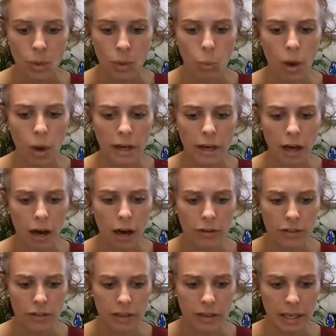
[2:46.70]
one
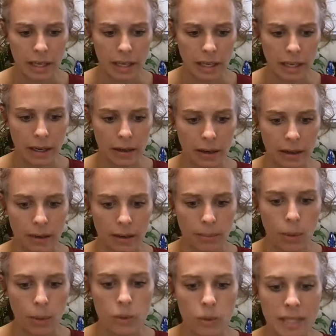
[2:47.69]
of the
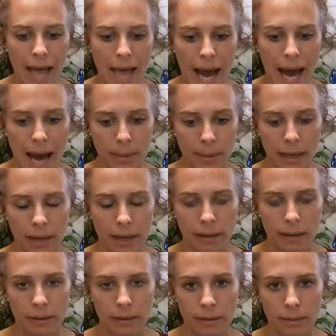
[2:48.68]
most
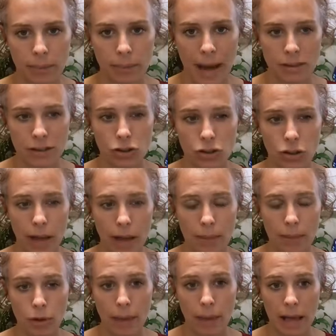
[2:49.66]
common postural
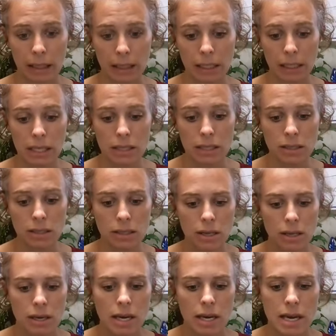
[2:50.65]
abnormalities
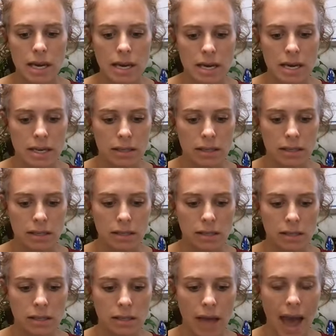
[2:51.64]

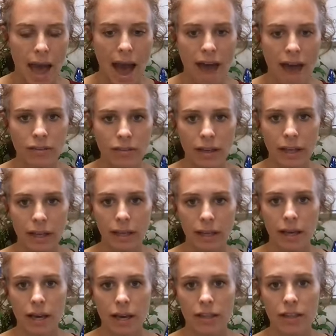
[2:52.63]
is
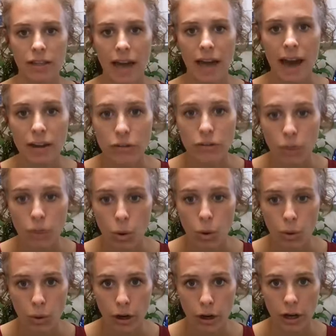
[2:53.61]
having the head
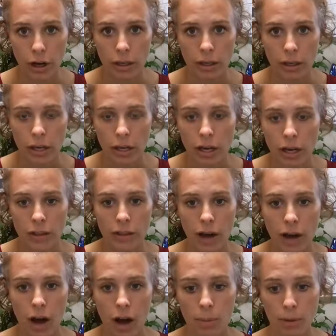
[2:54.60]
forward,
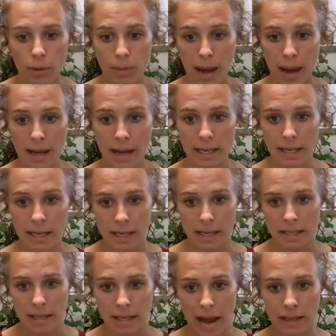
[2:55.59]
the upper body
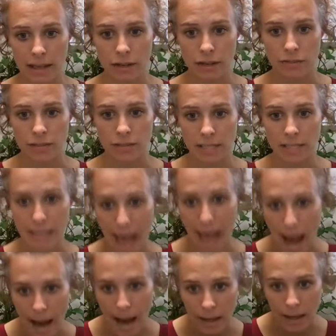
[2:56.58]
is kind of
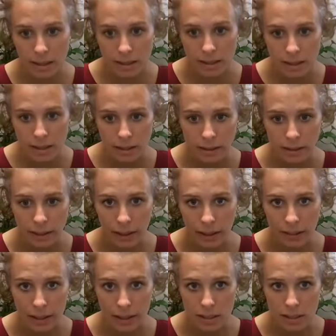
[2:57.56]
sagged
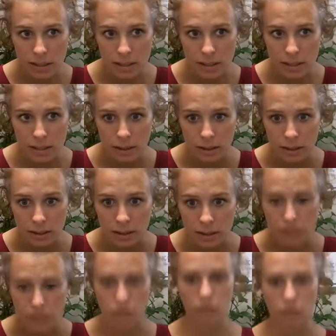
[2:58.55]
like this.
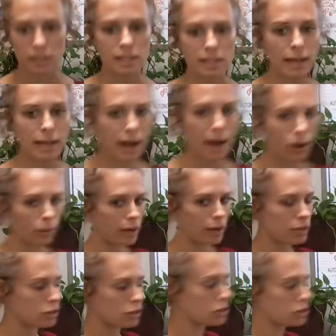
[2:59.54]
So you can see how when
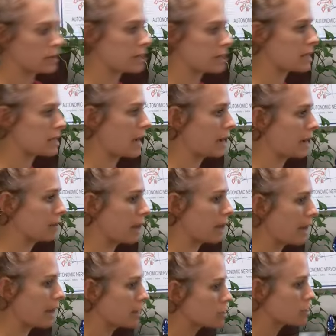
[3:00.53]
I turn to my side, my
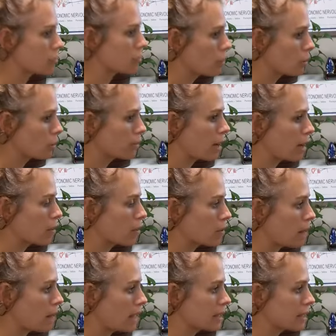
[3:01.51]
head is forward, my
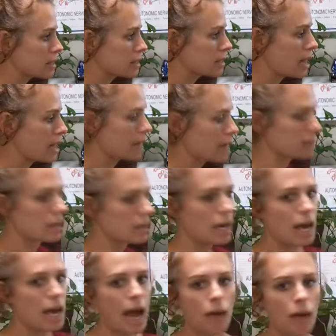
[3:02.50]
upper body is sagged.
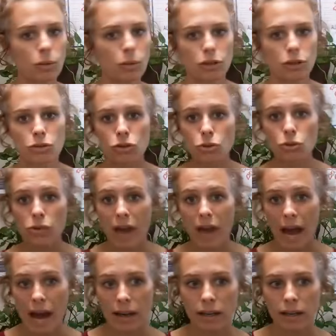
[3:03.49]
And when you do
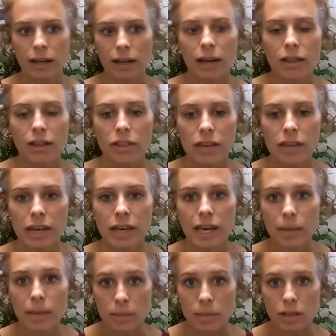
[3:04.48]
that, the
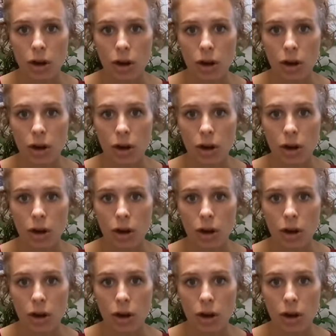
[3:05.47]
hips